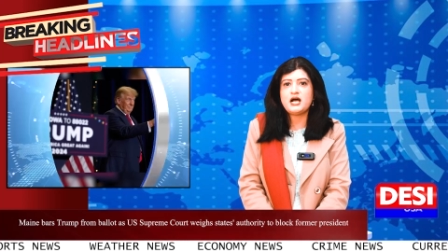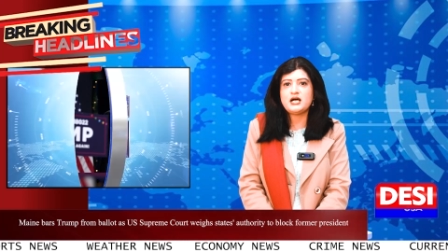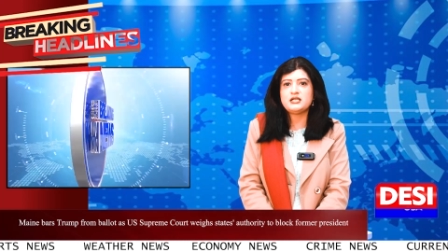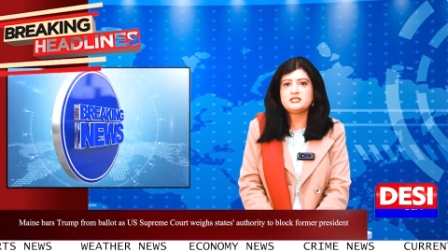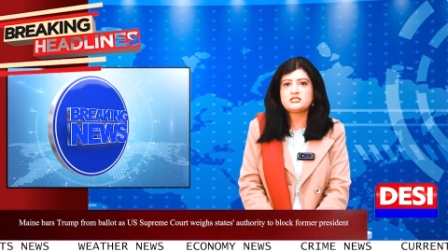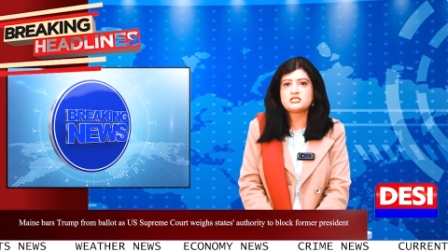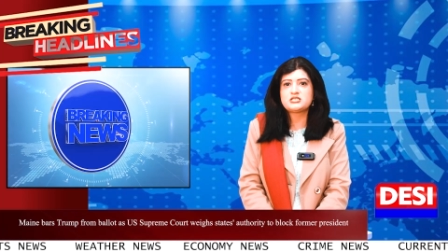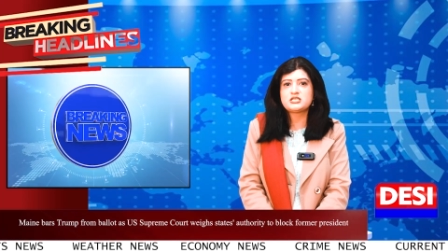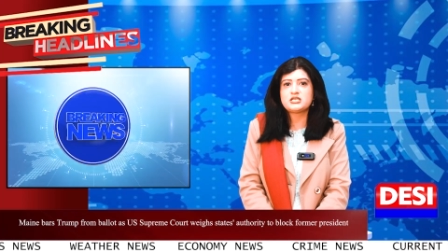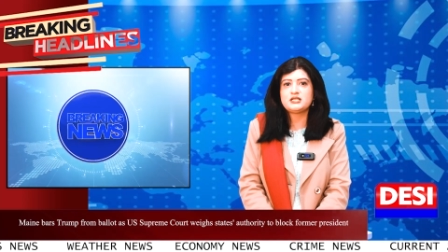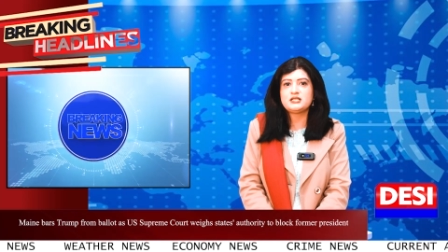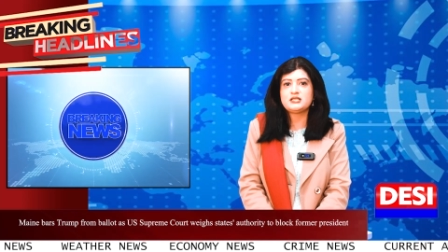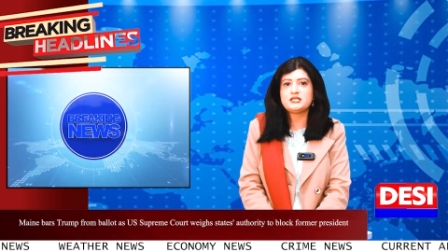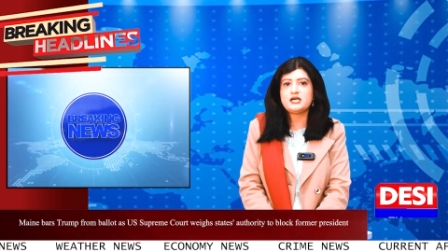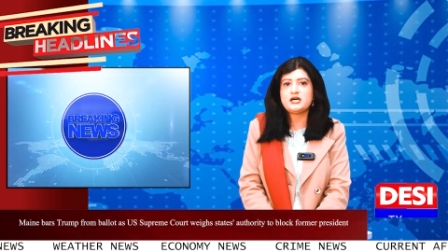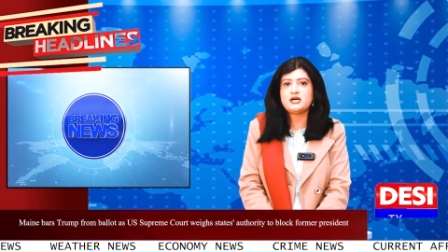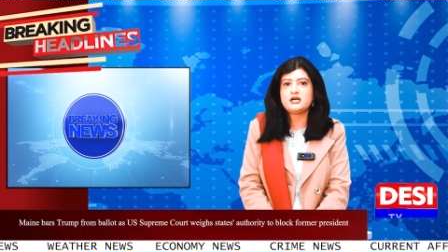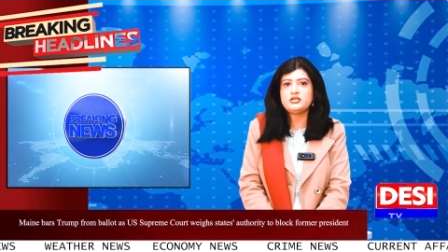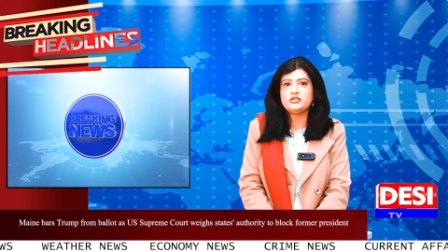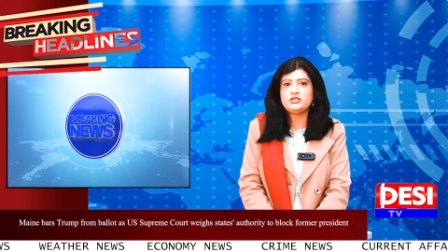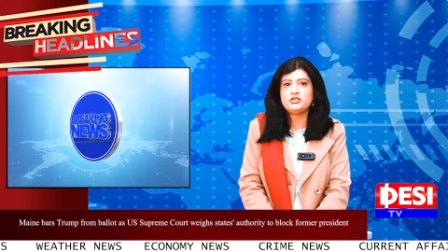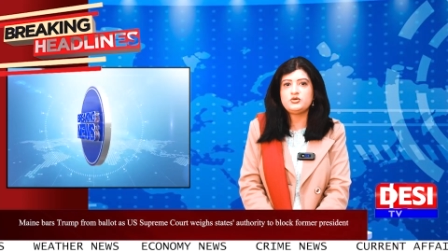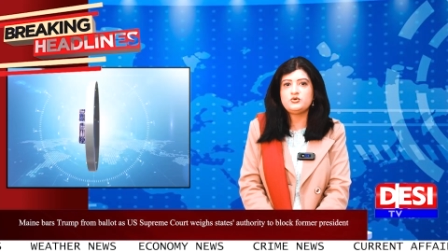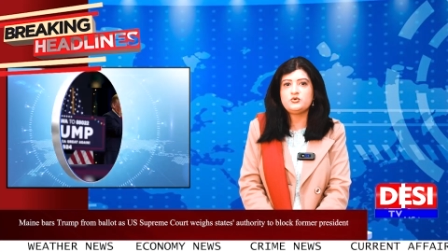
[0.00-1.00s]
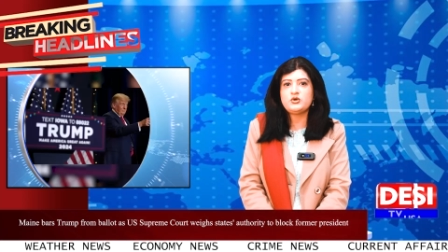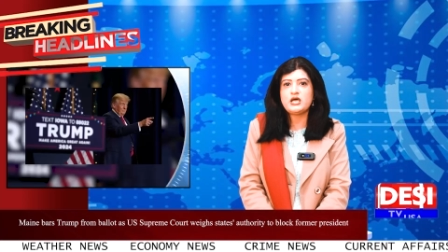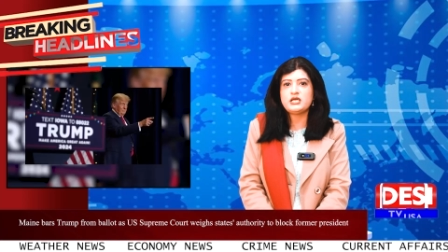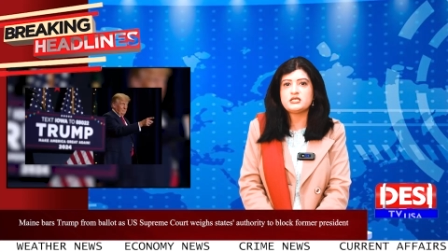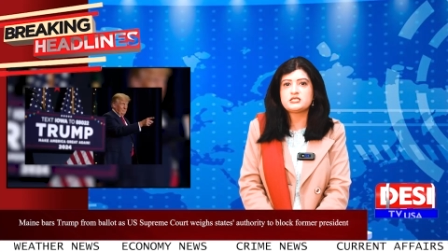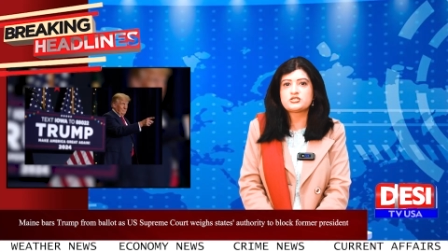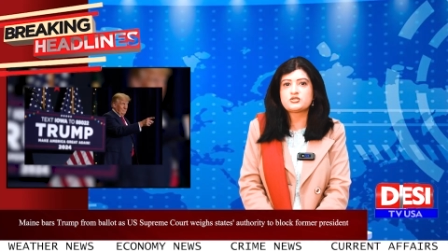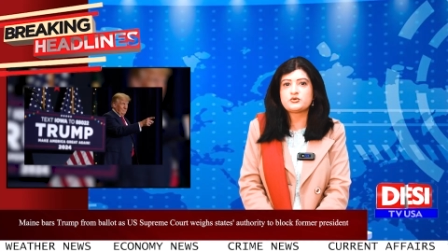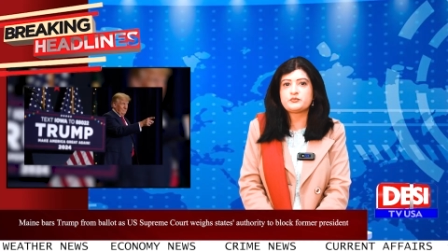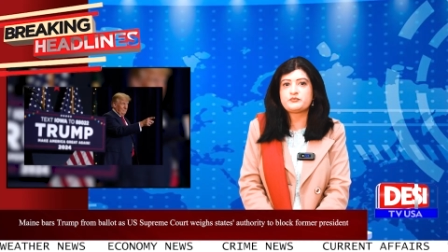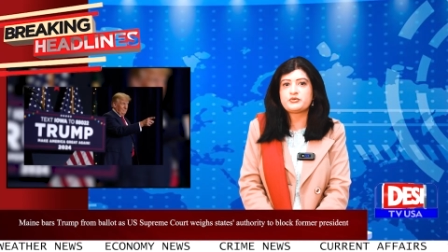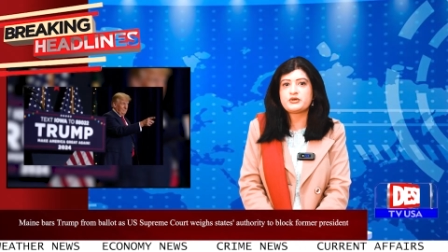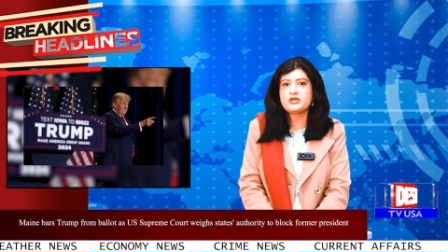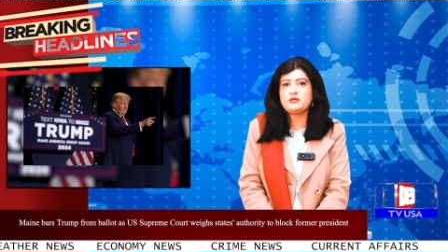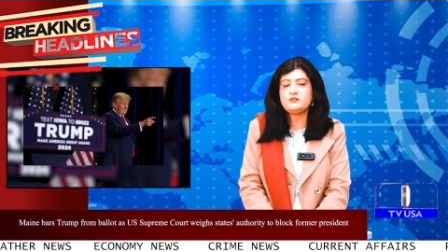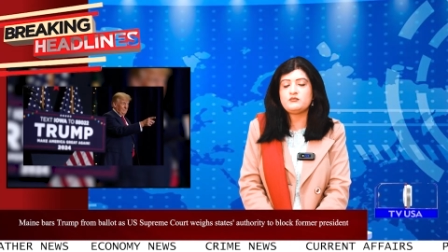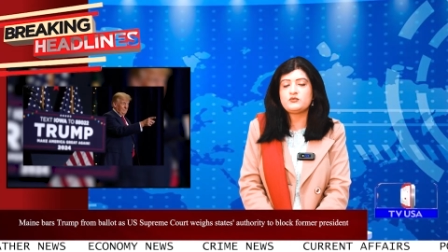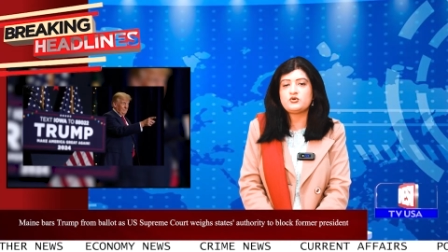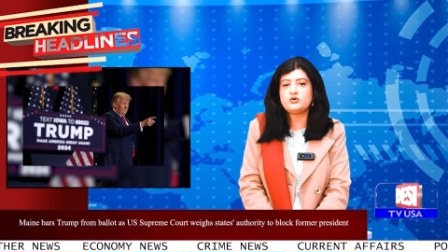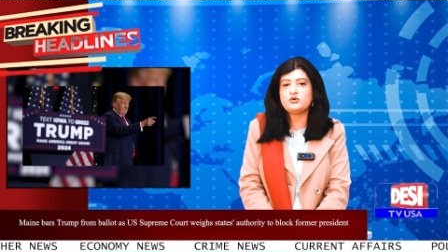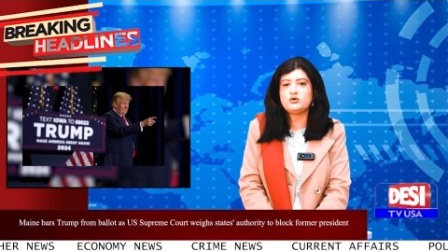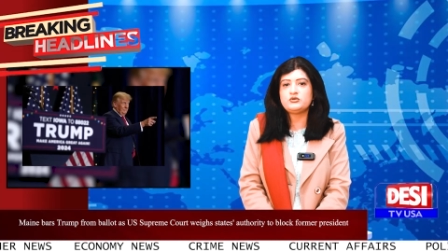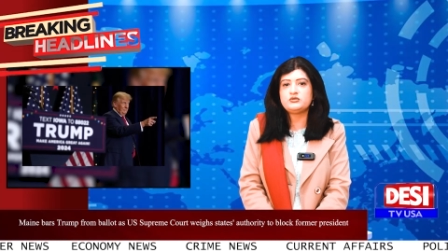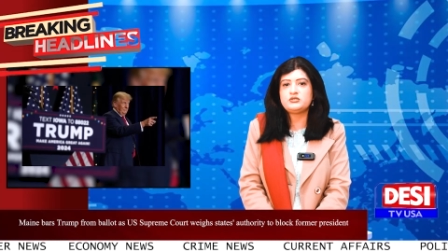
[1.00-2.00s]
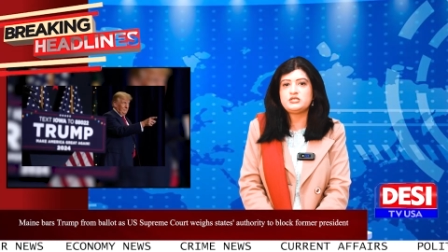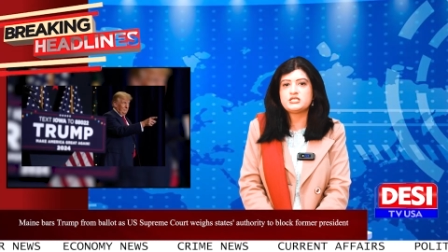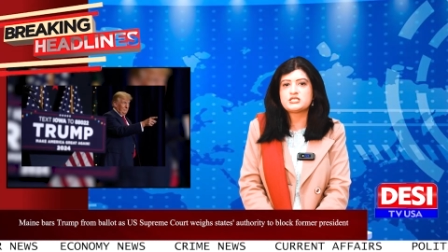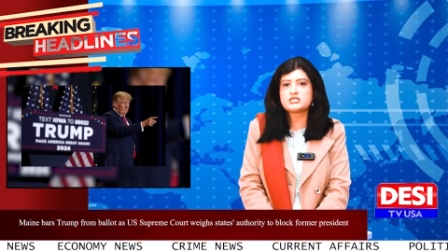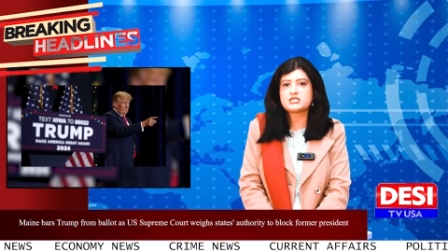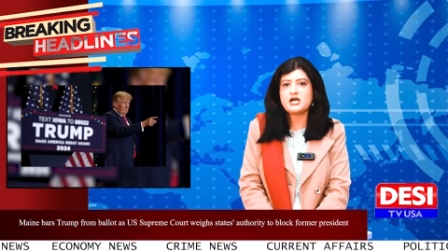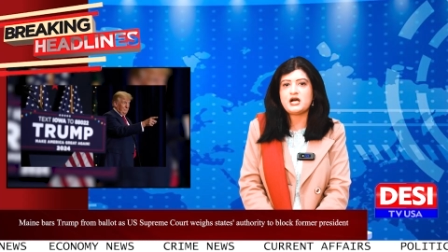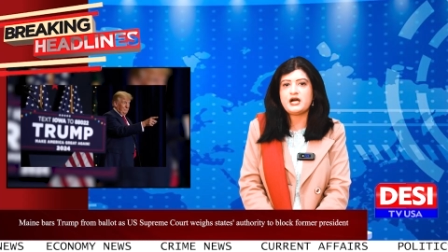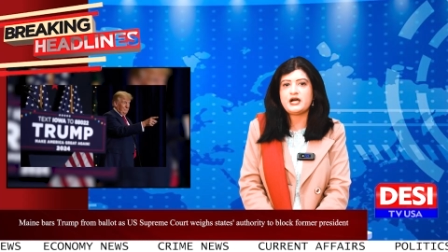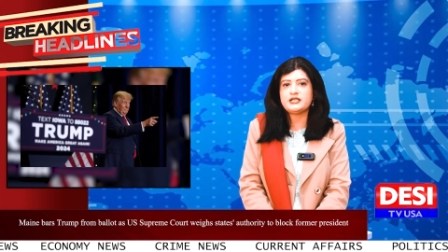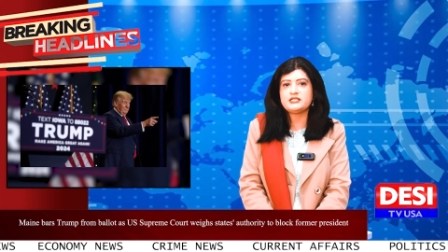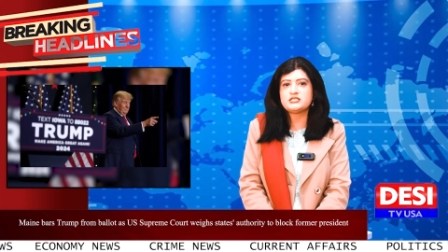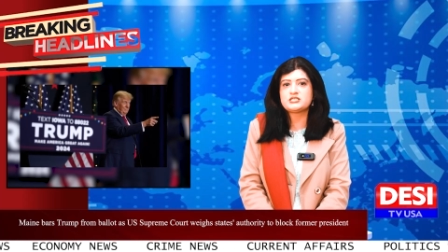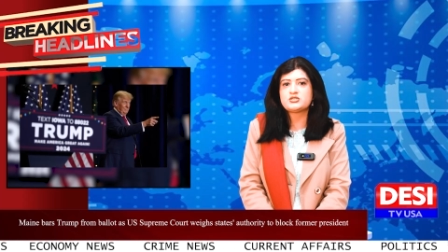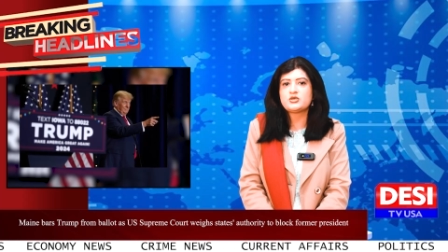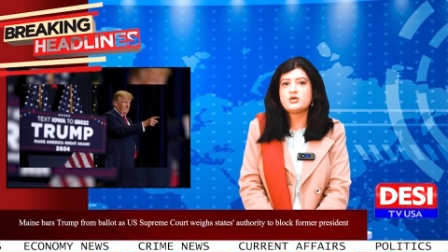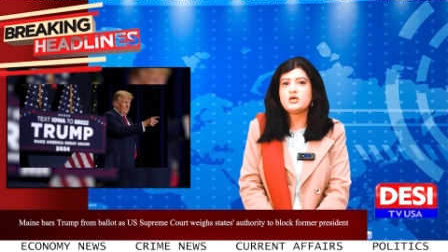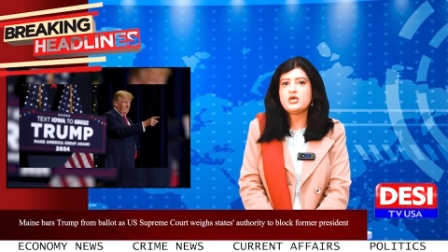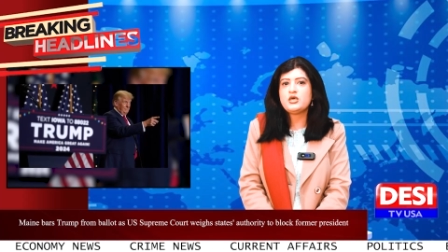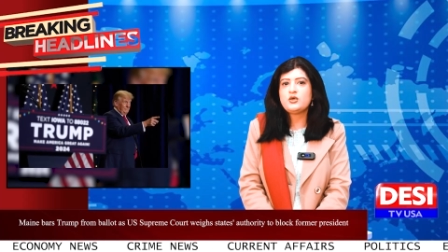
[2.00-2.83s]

until the US Supreme Court decides